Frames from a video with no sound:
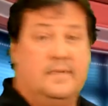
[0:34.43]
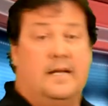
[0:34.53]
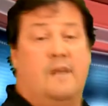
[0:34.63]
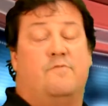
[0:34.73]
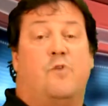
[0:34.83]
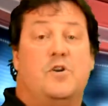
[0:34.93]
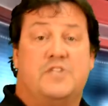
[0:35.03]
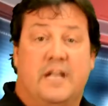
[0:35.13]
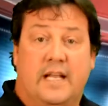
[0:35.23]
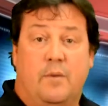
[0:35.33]

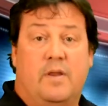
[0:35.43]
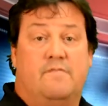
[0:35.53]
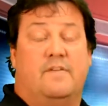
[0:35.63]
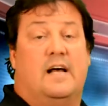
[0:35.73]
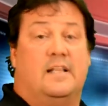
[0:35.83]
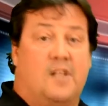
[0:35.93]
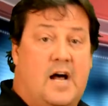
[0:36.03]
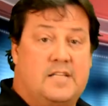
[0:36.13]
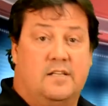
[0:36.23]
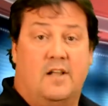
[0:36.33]
Unfortunately, we've
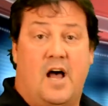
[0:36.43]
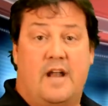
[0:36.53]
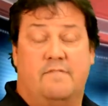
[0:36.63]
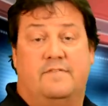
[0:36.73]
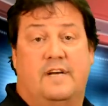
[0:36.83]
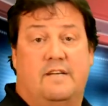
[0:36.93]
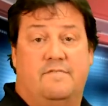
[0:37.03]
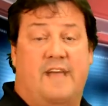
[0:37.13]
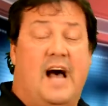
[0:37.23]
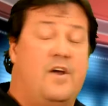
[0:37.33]
lost a lot of
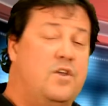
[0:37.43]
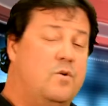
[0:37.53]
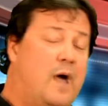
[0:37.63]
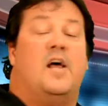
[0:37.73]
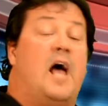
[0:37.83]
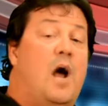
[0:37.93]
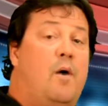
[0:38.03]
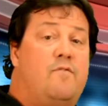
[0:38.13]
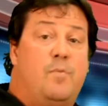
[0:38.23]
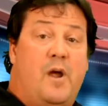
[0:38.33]
value.
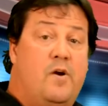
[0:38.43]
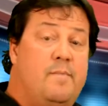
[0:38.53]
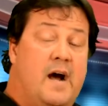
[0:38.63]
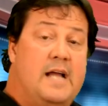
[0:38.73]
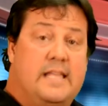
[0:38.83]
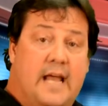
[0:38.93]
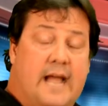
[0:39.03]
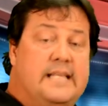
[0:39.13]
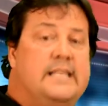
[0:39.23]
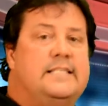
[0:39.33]
However, bear in mind that
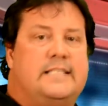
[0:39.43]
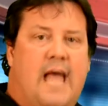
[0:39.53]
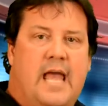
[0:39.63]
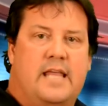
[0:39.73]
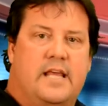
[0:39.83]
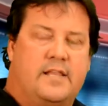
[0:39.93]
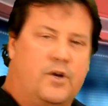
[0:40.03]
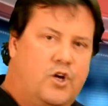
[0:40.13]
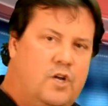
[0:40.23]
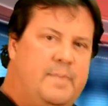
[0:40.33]
I did say that
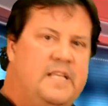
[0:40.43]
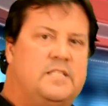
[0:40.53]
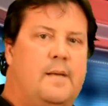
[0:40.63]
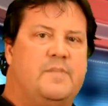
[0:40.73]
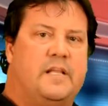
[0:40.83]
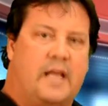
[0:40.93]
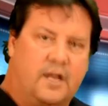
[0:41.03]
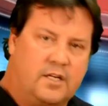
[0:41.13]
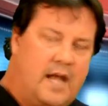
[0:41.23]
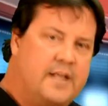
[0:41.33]
there could be something that
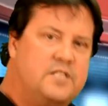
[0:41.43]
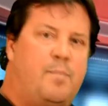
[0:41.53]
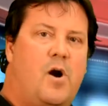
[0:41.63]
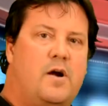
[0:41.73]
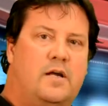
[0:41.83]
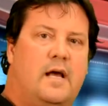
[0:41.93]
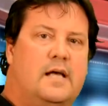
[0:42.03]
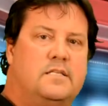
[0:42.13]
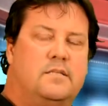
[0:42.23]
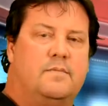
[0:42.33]
could kind of spark
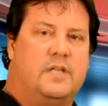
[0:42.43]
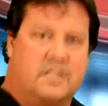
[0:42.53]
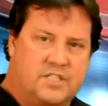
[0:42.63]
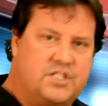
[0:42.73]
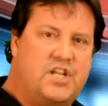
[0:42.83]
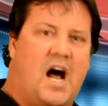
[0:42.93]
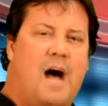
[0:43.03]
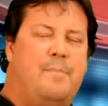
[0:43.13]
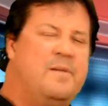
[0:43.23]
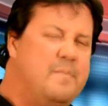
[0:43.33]
something to
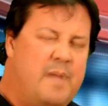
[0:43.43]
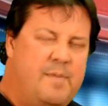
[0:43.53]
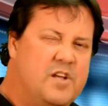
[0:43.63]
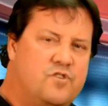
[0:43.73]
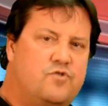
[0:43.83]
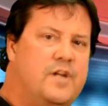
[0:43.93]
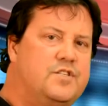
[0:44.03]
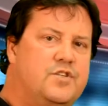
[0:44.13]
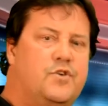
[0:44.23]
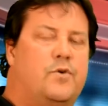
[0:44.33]
stop and maybe interest rates
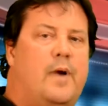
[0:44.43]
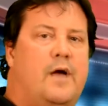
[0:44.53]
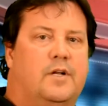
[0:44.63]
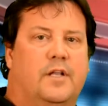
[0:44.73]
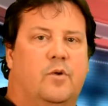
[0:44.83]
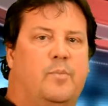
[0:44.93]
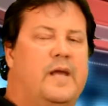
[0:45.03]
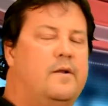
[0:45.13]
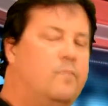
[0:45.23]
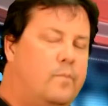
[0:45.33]
to turn around a little
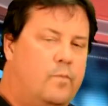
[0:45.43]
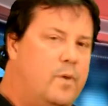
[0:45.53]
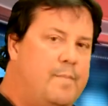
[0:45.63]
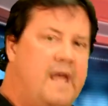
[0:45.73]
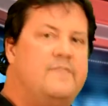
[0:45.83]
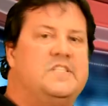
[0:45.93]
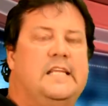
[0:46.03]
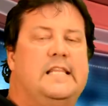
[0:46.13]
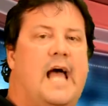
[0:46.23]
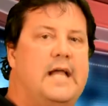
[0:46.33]
bit, and we may have
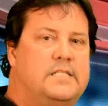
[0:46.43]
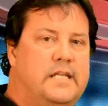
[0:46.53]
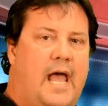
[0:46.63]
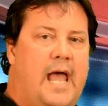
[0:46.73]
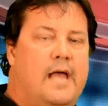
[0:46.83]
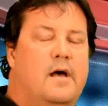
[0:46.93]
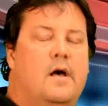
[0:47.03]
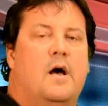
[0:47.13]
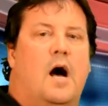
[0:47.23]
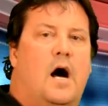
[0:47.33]
seen that today.
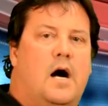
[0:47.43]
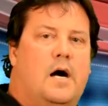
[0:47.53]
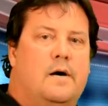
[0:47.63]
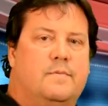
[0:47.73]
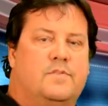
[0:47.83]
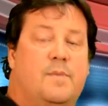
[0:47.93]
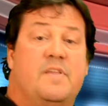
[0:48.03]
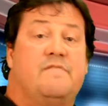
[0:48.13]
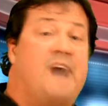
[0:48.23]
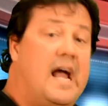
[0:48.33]
Some of
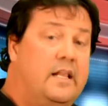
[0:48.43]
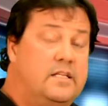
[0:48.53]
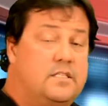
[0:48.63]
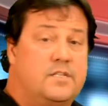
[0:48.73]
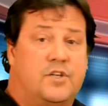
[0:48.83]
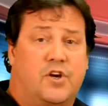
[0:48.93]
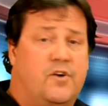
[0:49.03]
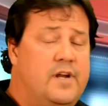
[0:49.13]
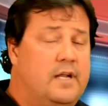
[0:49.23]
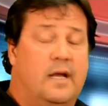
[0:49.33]
the violence that's
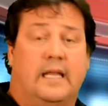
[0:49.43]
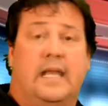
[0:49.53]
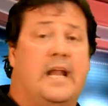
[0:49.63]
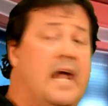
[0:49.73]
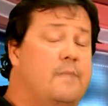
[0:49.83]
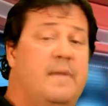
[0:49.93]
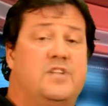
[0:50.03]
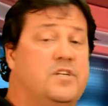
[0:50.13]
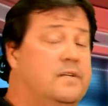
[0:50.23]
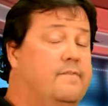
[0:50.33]
occurring, again, I had
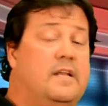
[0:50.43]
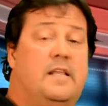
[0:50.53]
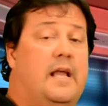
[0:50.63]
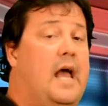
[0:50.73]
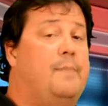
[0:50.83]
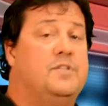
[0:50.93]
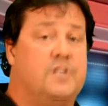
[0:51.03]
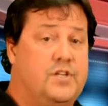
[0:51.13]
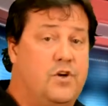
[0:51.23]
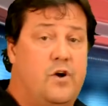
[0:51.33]
mentioned if anything happens
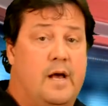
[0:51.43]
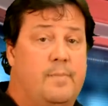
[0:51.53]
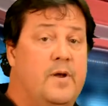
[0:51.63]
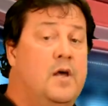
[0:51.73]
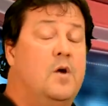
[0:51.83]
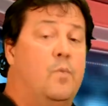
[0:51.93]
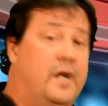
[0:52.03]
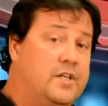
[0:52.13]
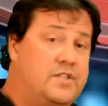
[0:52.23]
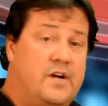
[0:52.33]
in Europe,
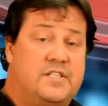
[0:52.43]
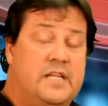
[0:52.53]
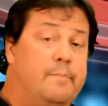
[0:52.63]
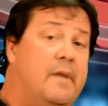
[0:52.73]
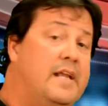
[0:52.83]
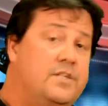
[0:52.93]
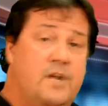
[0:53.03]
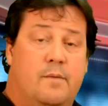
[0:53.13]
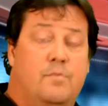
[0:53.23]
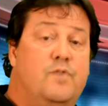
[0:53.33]
we could start seeing money
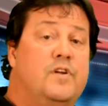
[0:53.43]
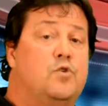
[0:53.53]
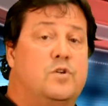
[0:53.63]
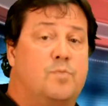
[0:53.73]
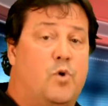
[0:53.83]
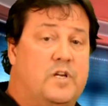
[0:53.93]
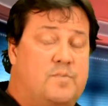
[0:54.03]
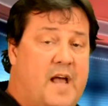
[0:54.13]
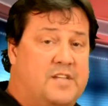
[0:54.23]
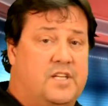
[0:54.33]
start moving towards
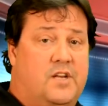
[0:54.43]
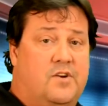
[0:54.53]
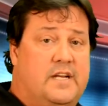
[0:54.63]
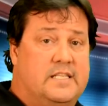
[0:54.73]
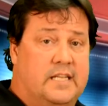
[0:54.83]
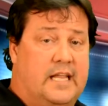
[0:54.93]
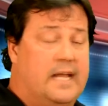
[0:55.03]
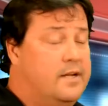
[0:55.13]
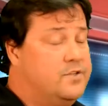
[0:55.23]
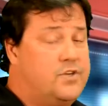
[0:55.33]
mortgage-backed securities
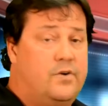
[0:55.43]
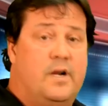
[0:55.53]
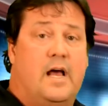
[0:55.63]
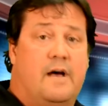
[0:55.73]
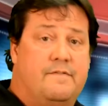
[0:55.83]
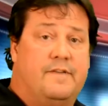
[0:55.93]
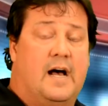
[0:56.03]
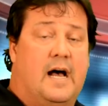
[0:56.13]
again, and sure enough,